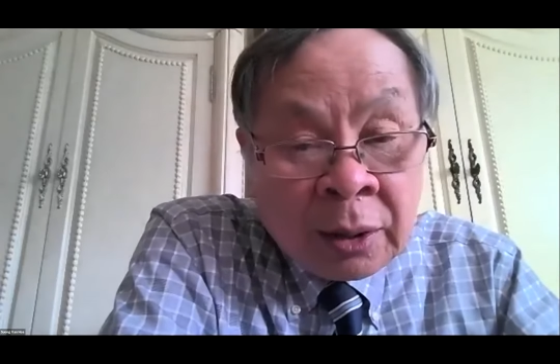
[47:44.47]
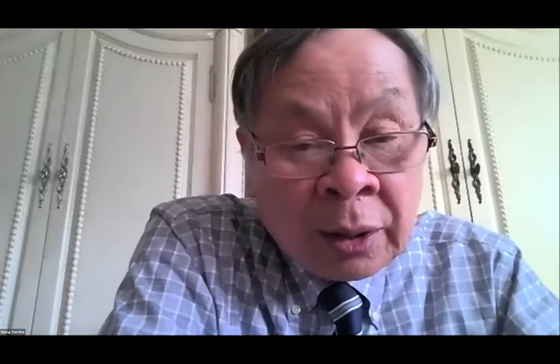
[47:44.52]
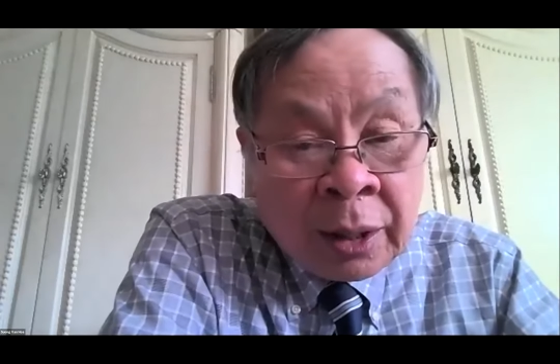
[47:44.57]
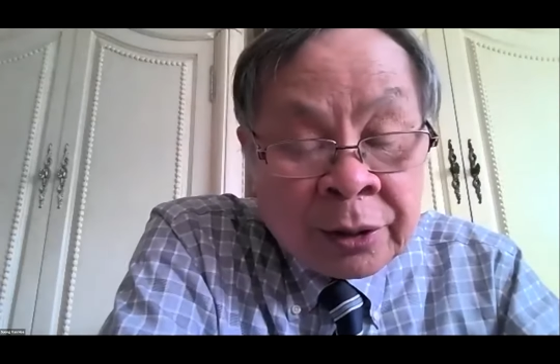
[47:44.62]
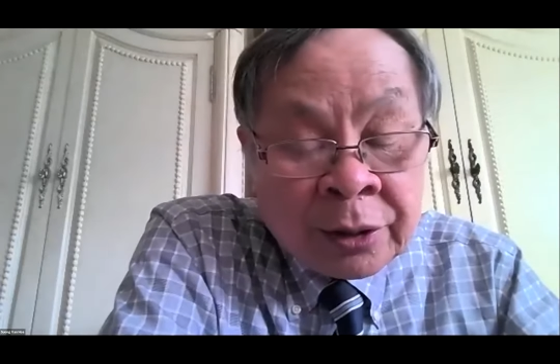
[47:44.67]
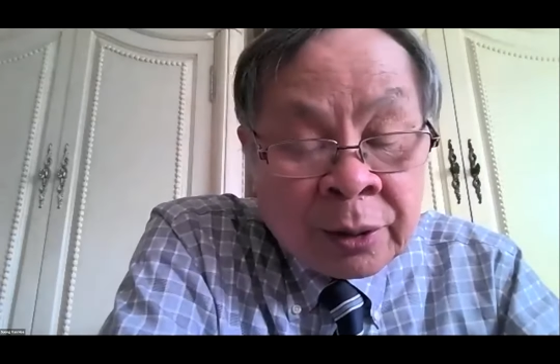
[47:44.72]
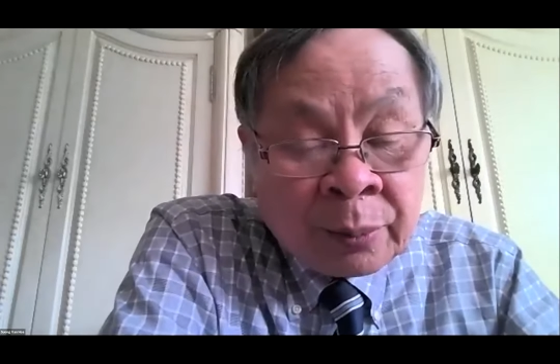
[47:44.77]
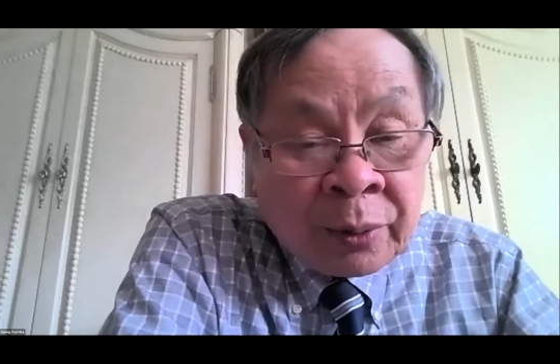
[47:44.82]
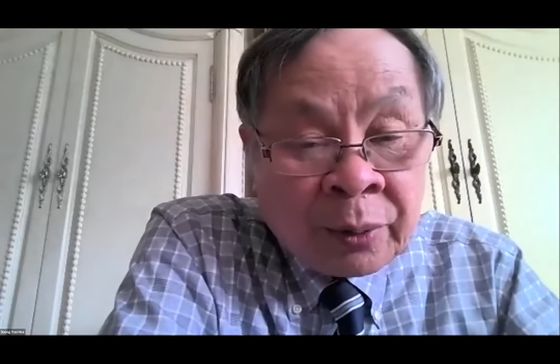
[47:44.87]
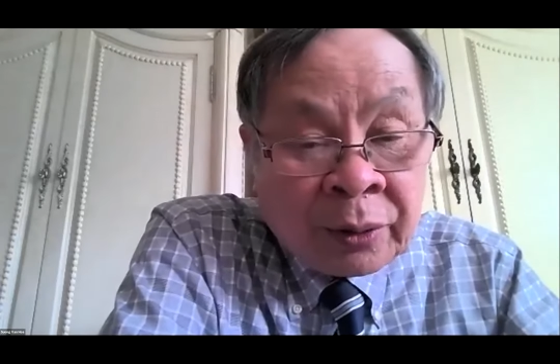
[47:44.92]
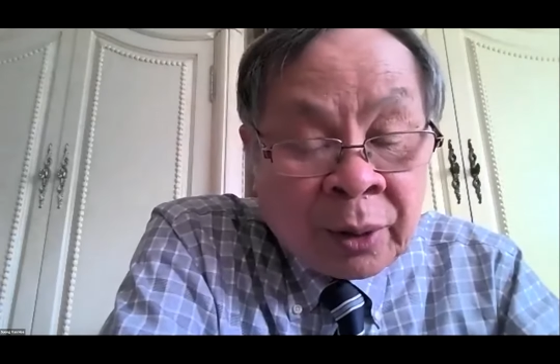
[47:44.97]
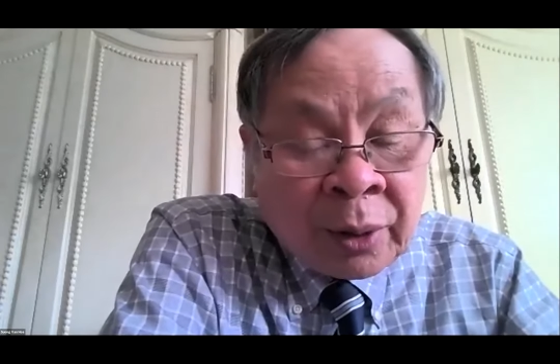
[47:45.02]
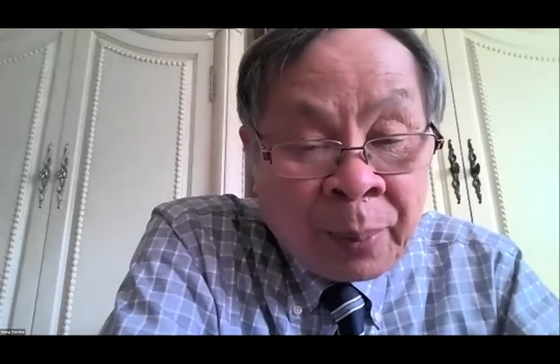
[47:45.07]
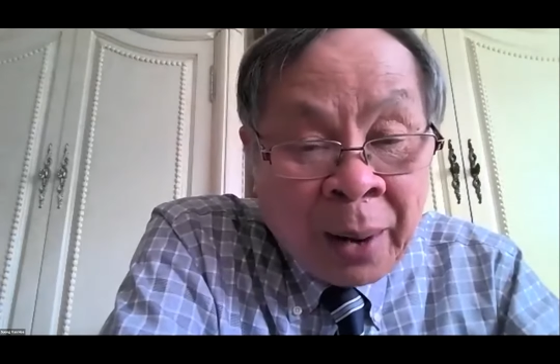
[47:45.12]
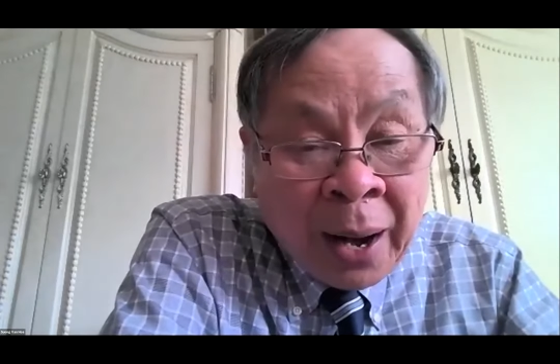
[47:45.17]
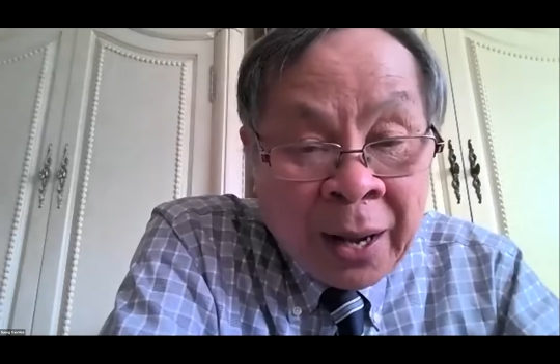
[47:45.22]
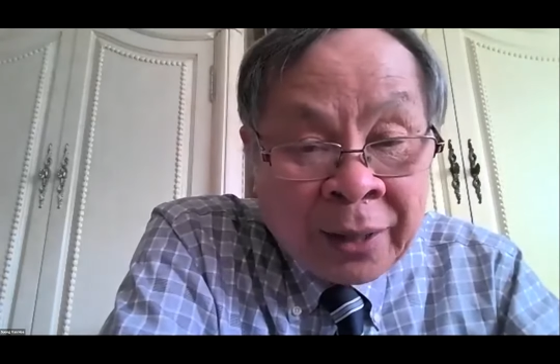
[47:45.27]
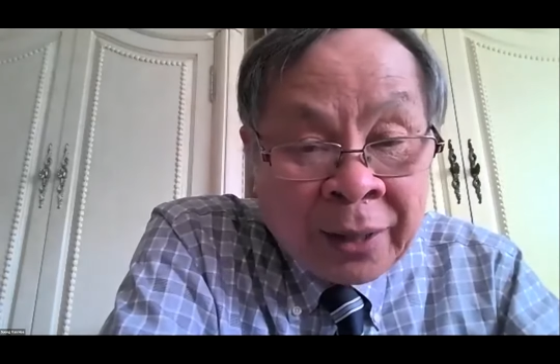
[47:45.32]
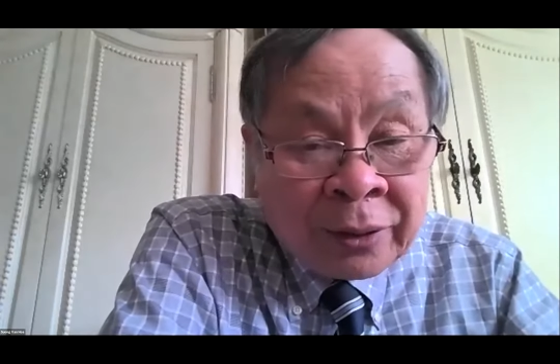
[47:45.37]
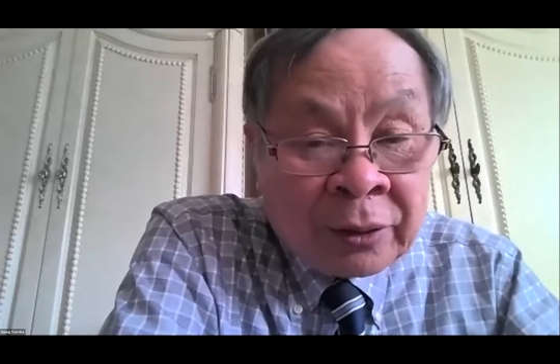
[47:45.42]
in terms of the
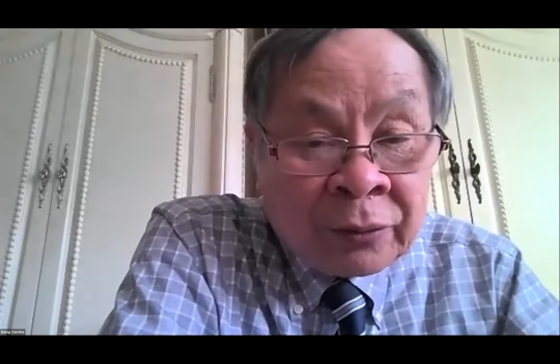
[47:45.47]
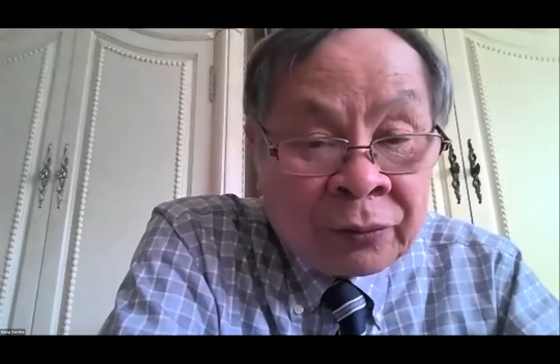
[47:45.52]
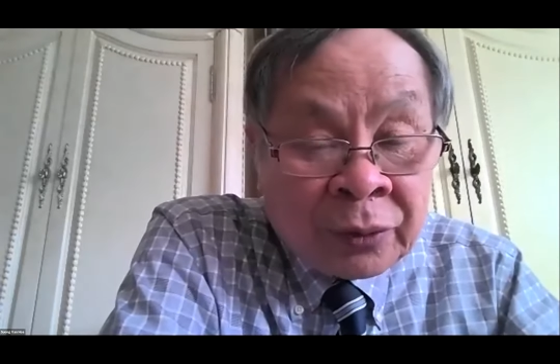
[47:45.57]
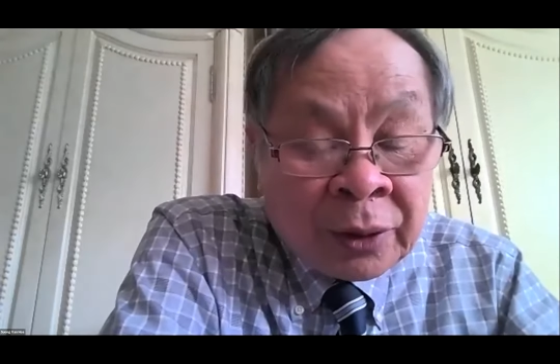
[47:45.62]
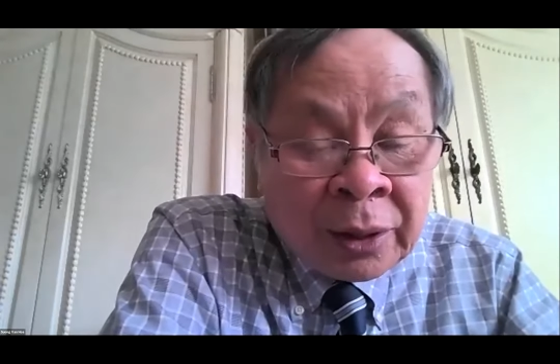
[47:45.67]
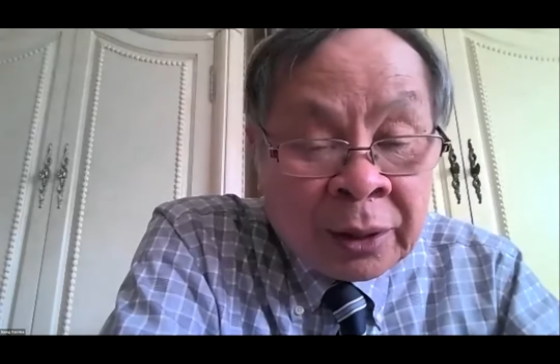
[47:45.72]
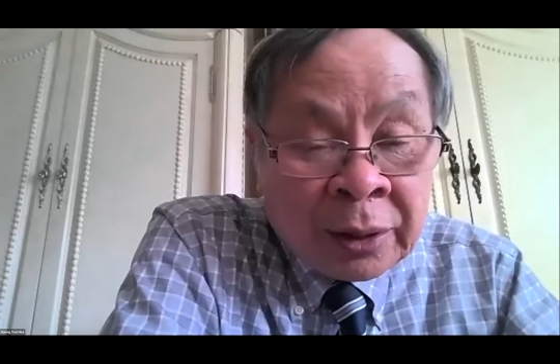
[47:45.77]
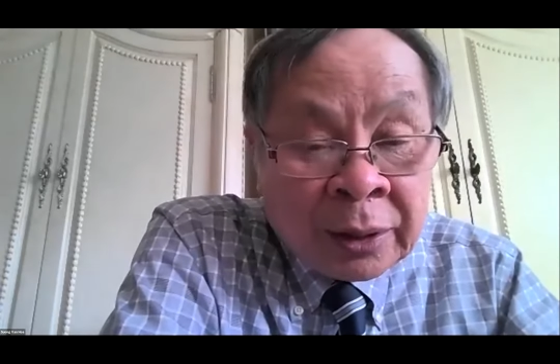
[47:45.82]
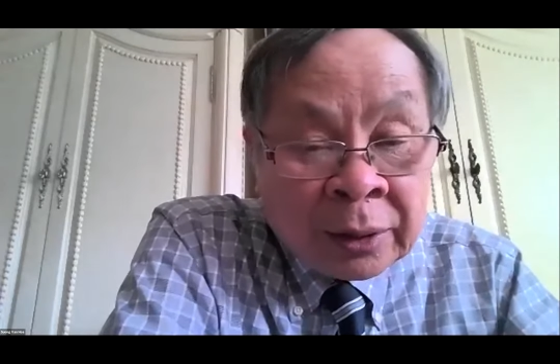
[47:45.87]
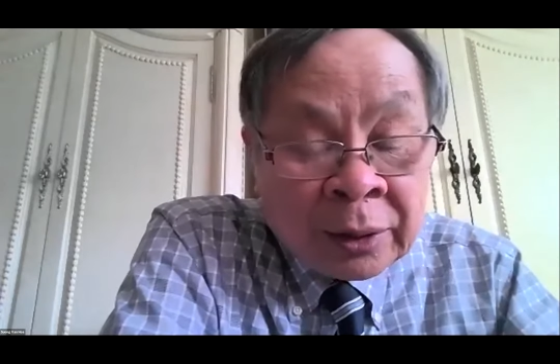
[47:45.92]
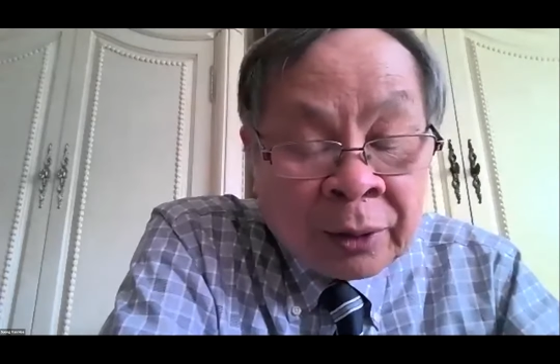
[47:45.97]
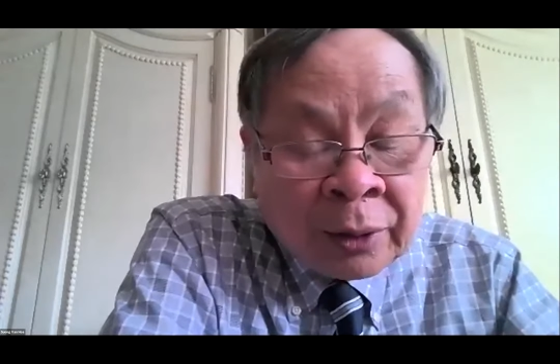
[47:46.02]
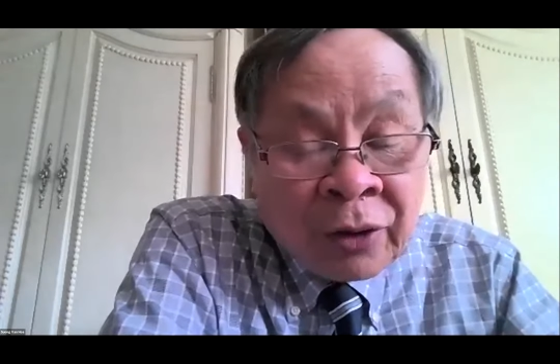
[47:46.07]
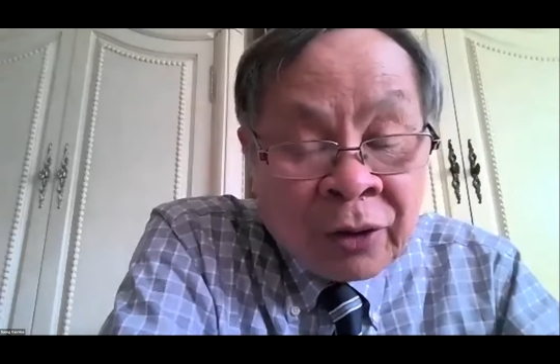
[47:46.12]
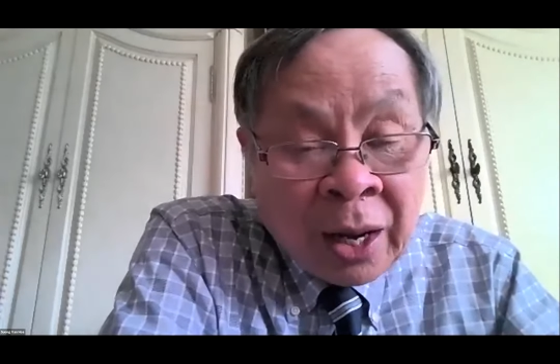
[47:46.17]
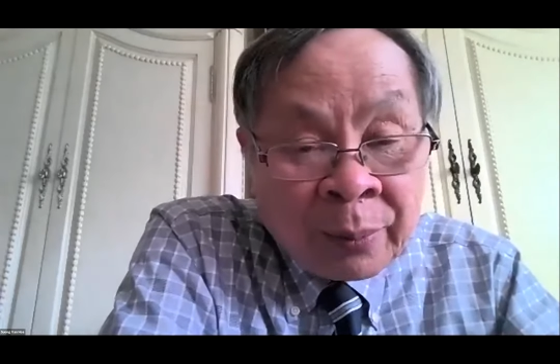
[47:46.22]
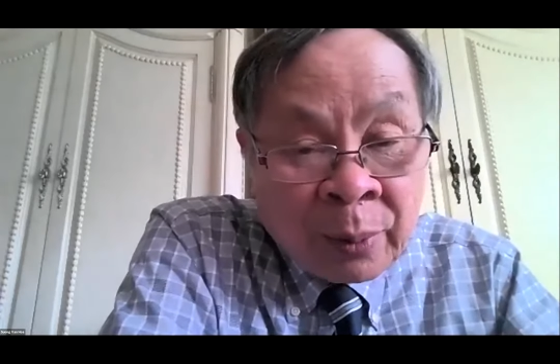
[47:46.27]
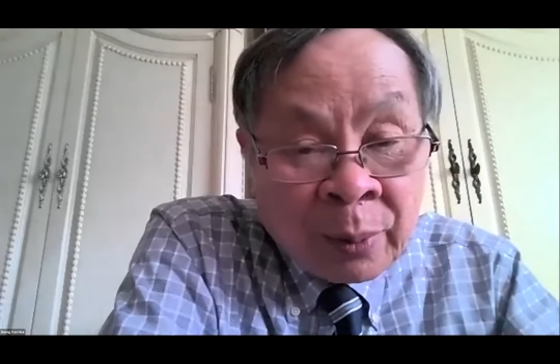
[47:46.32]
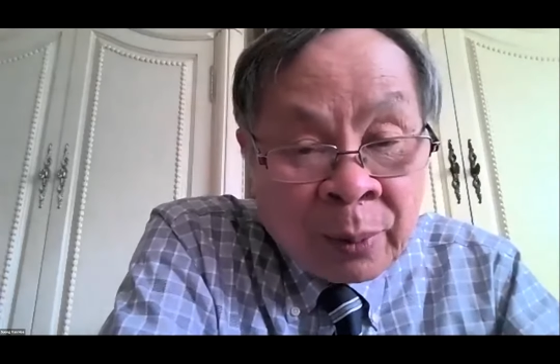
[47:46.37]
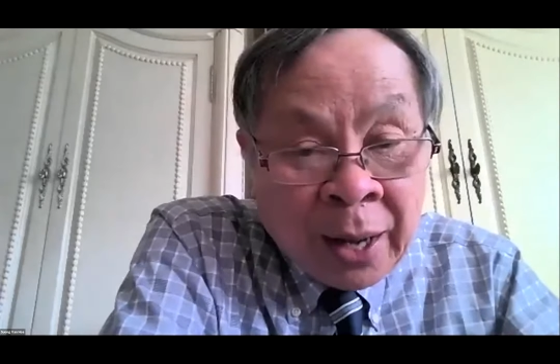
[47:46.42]
path of the, uh, the
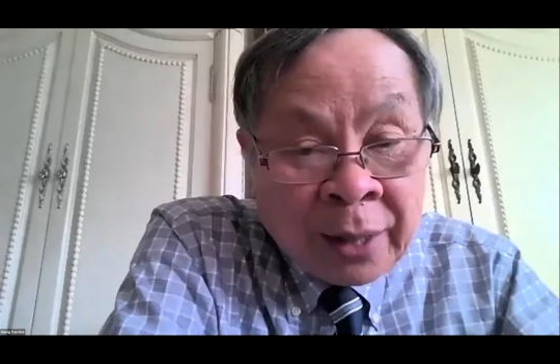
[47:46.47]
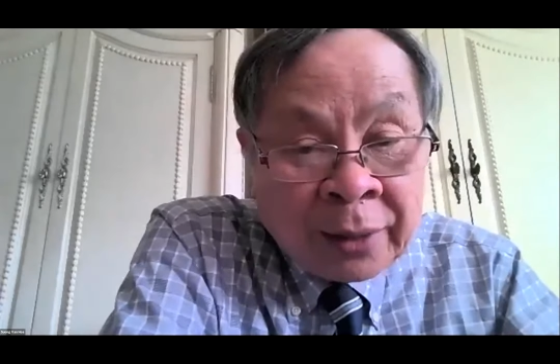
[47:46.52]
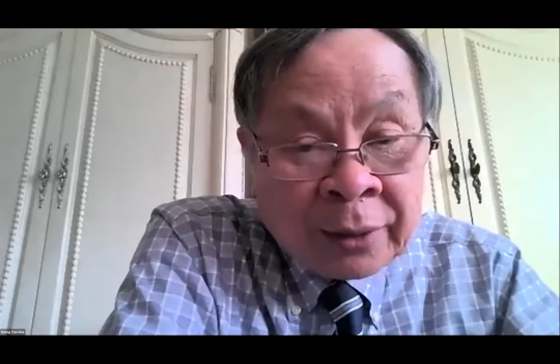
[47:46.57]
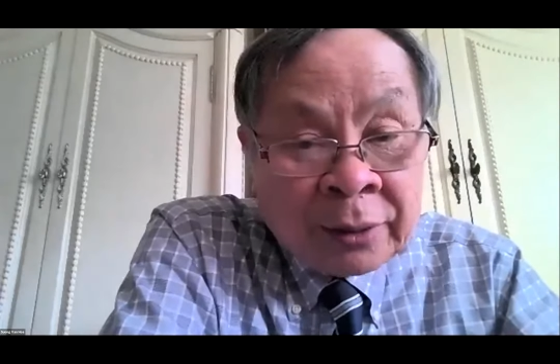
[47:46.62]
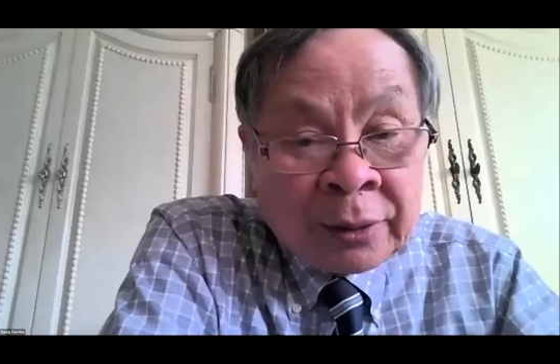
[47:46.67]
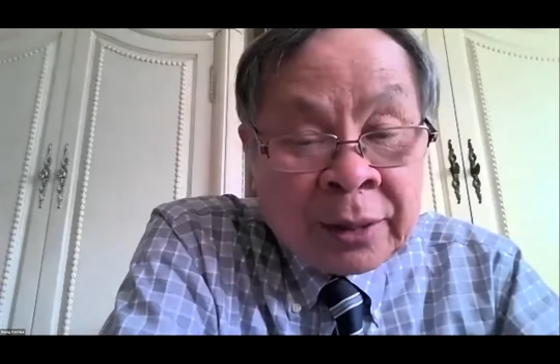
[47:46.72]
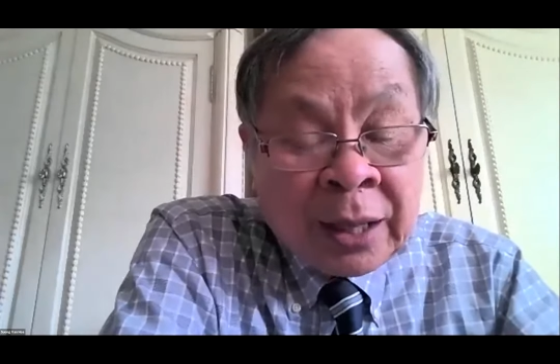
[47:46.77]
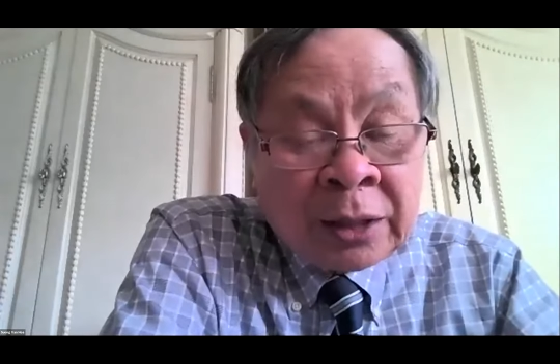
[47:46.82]
fiber path.